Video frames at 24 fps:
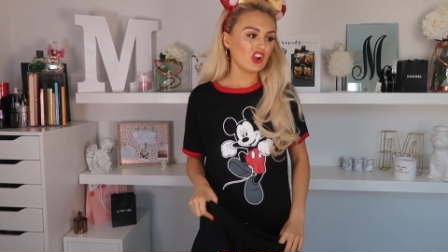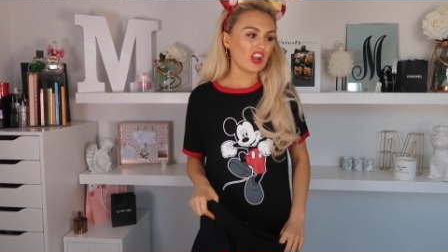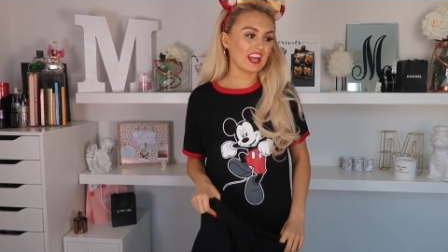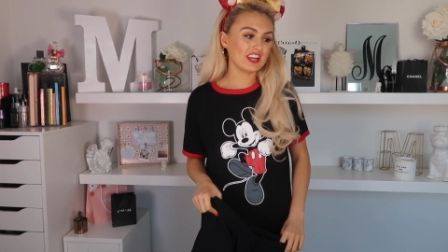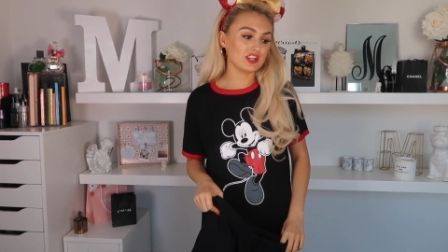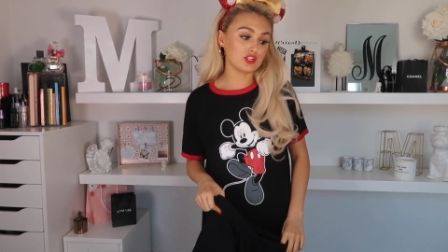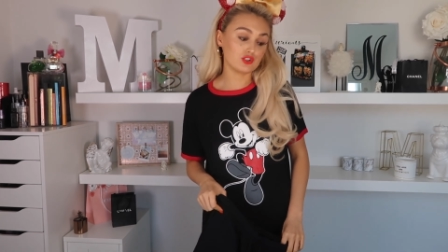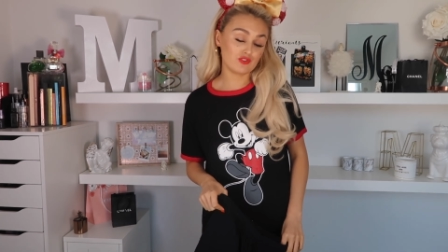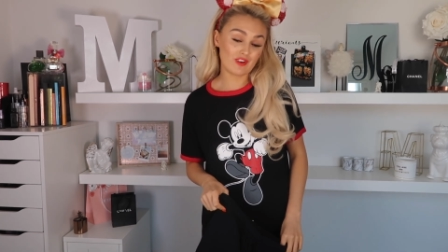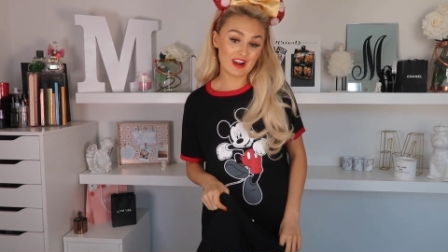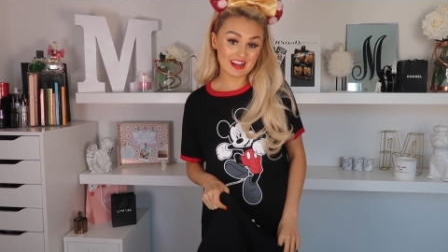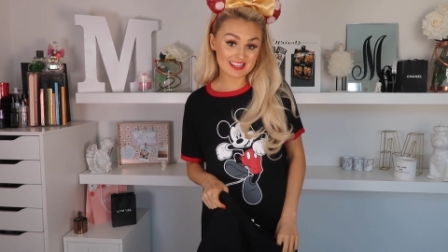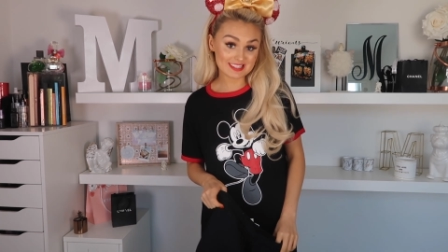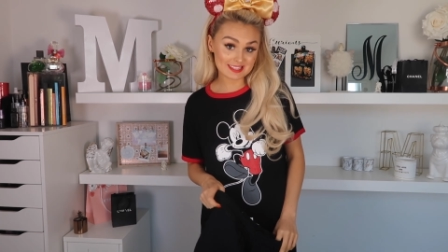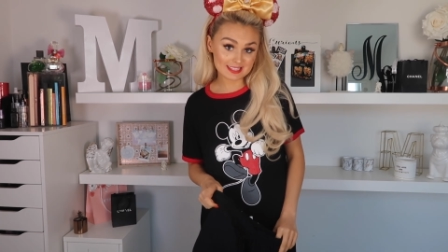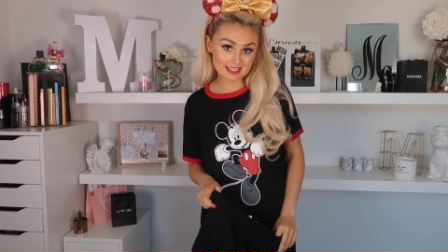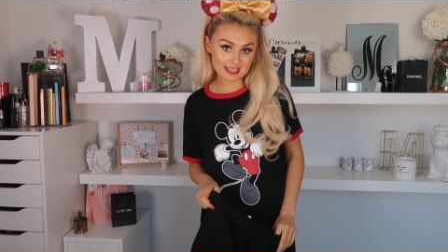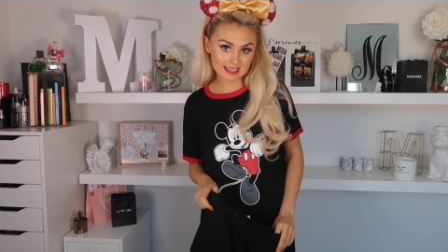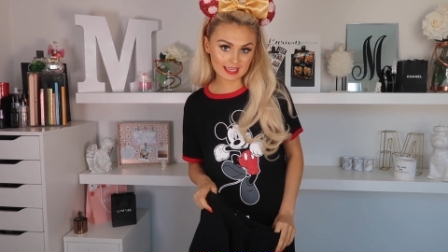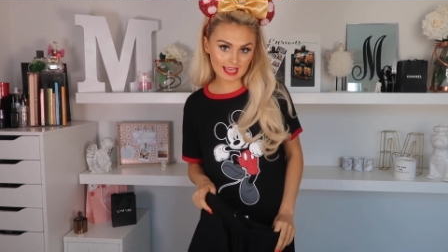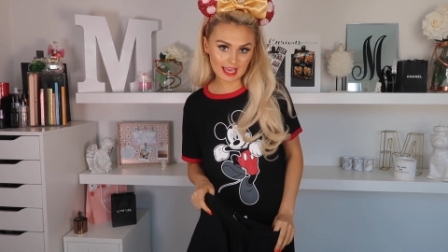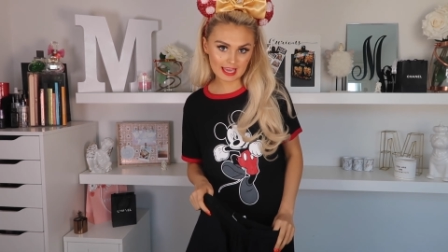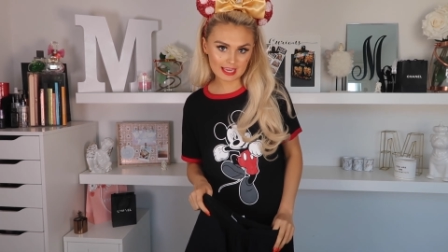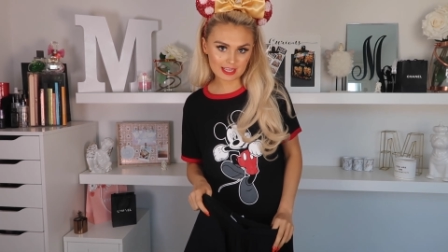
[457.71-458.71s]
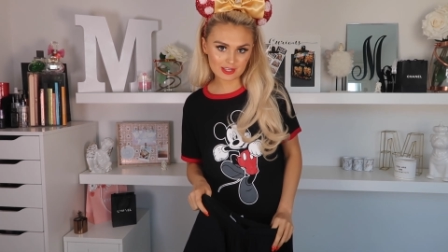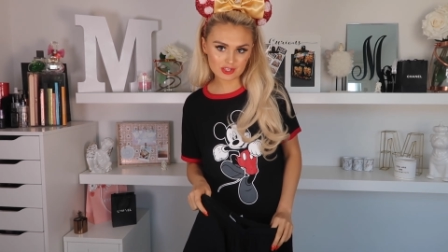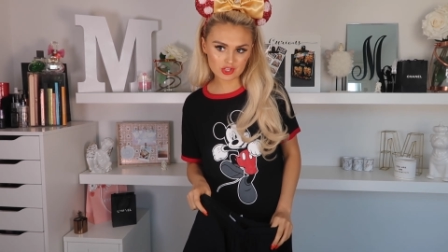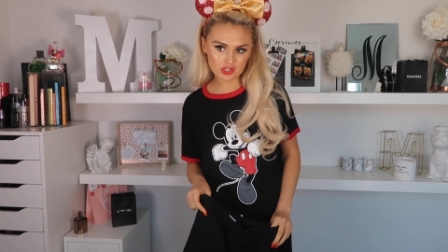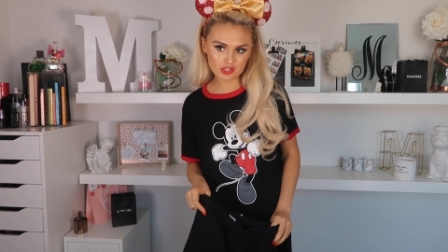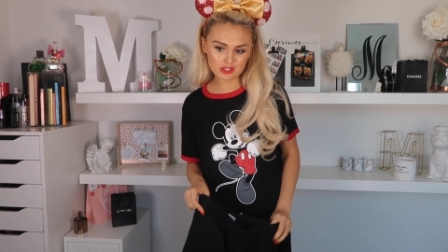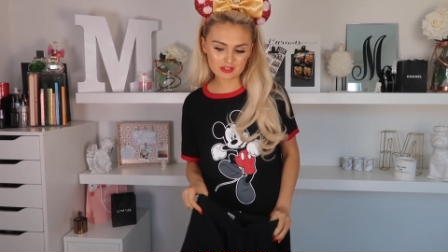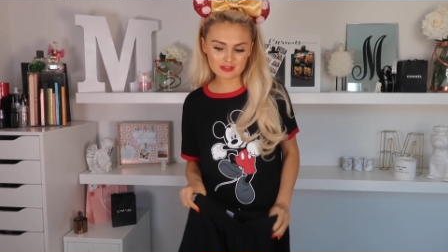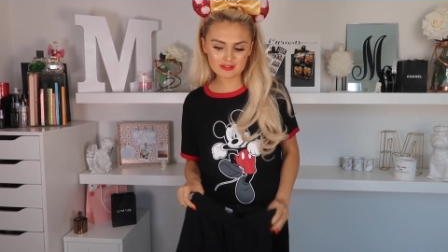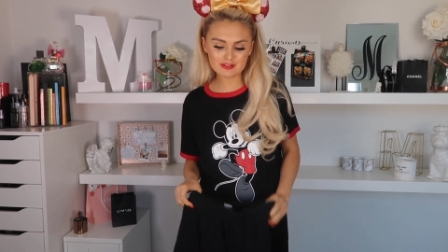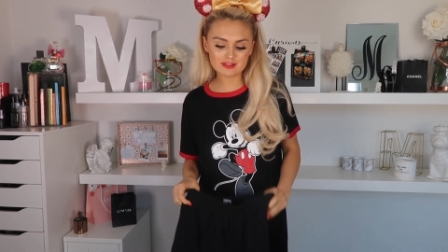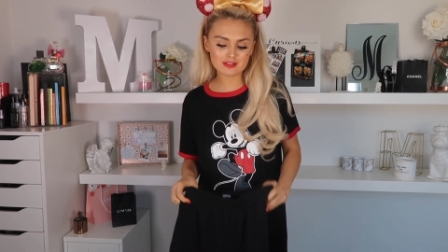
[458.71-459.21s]
like dressy
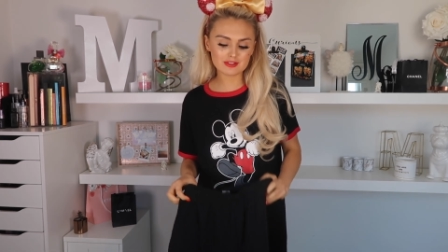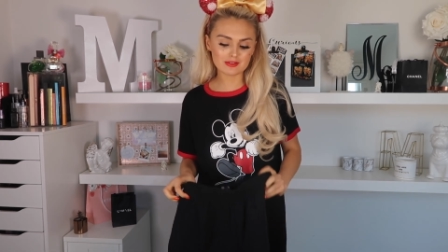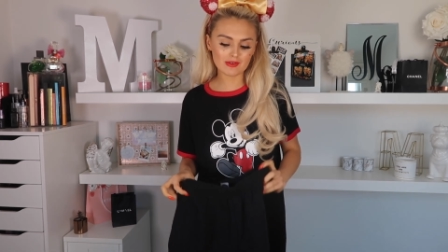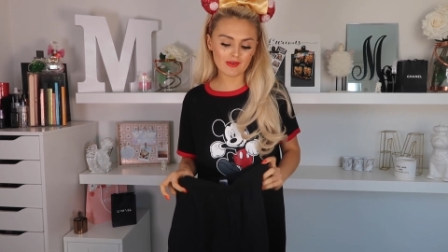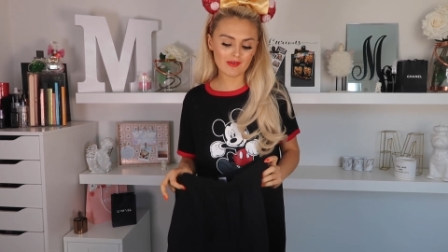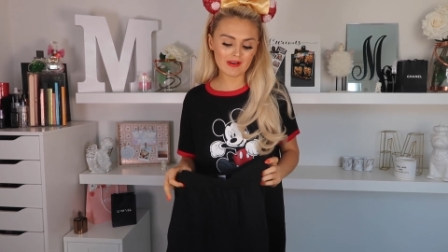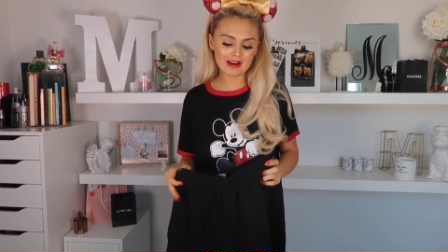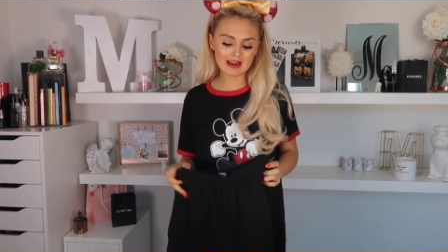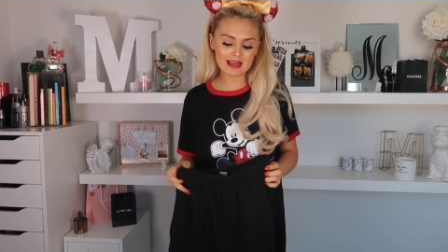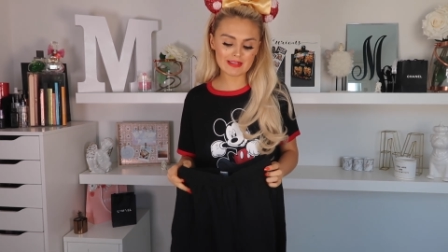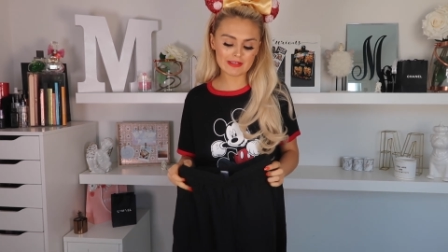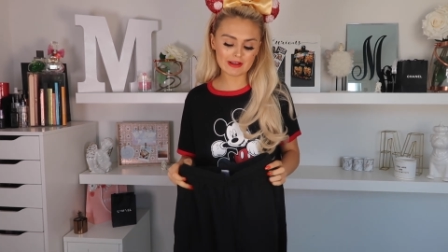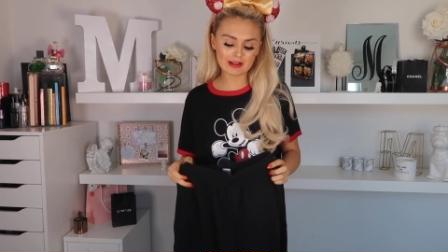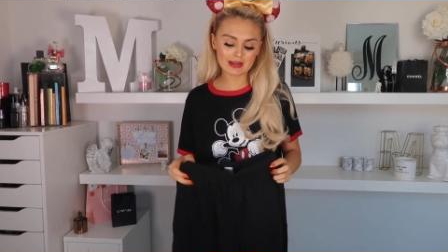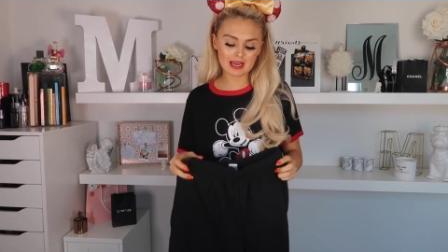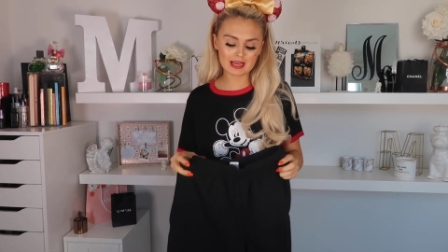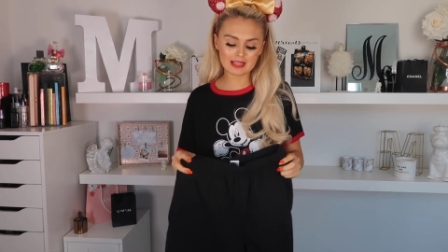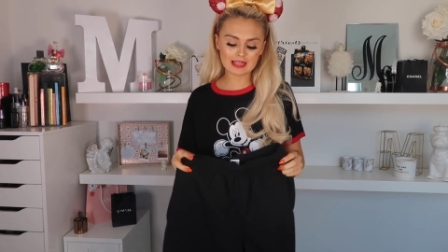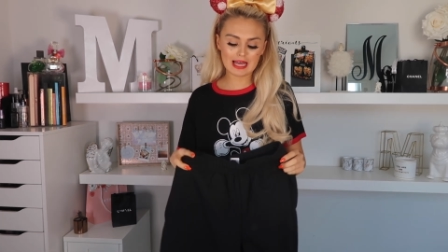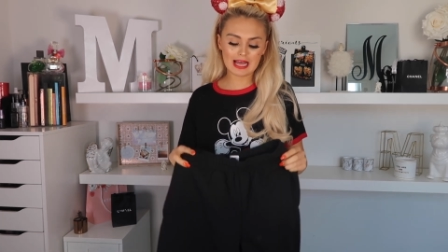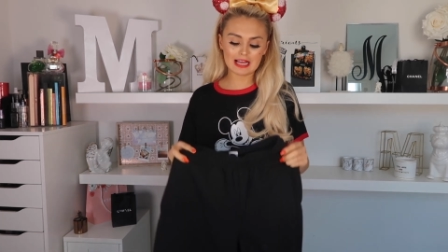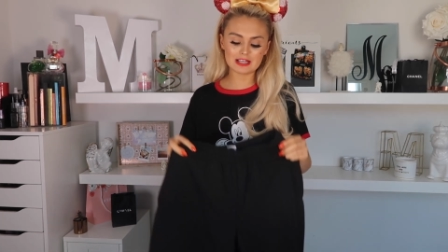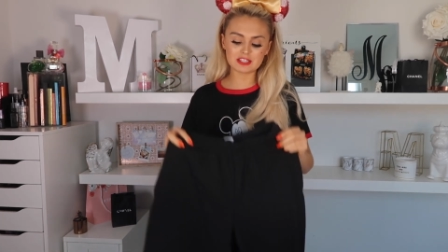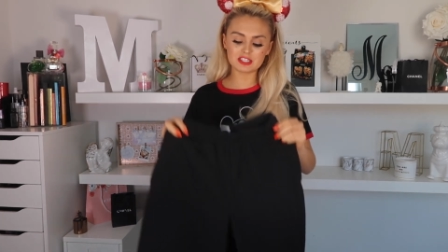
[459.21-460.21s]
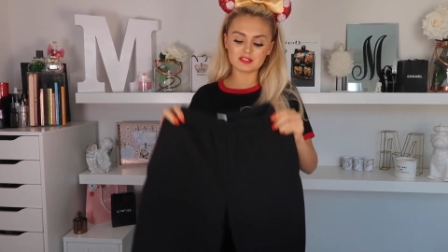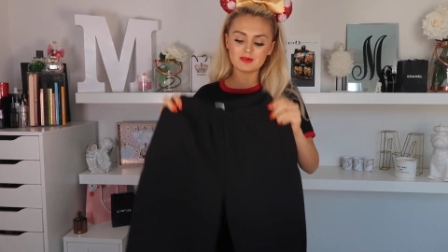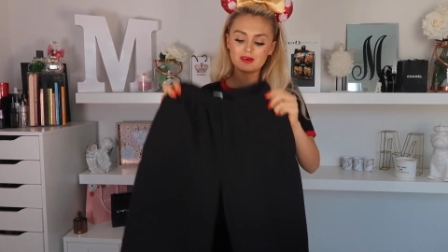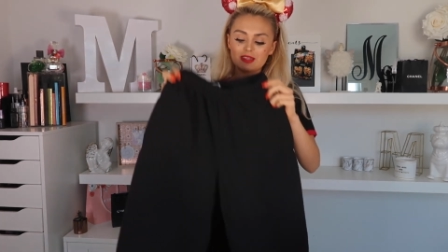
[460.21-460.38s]
occasions or anything like that.